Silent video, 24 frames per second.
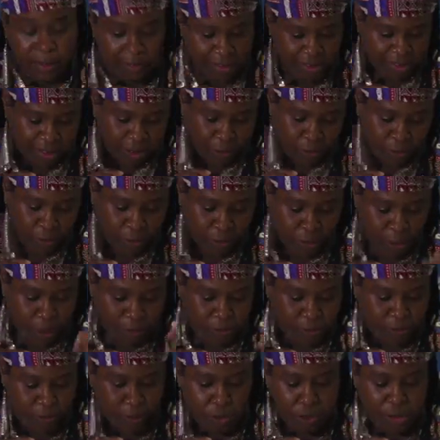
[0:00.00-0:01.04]
and so
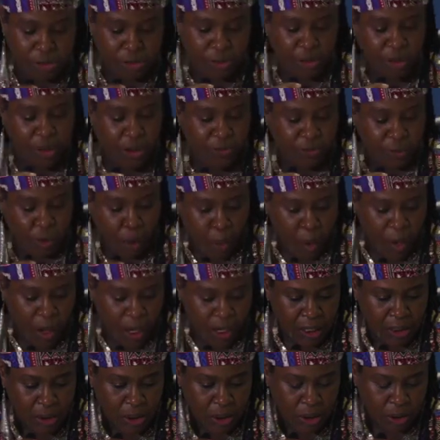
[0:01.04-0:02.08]
forth that you've
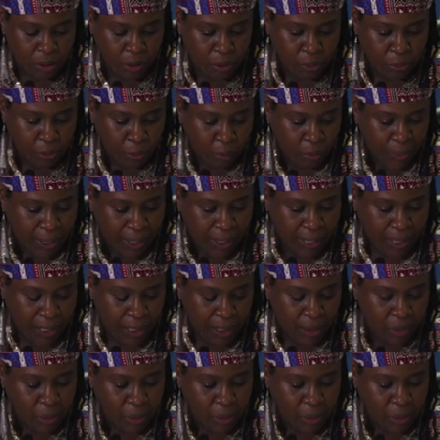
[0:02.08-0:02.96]
acquired along the way.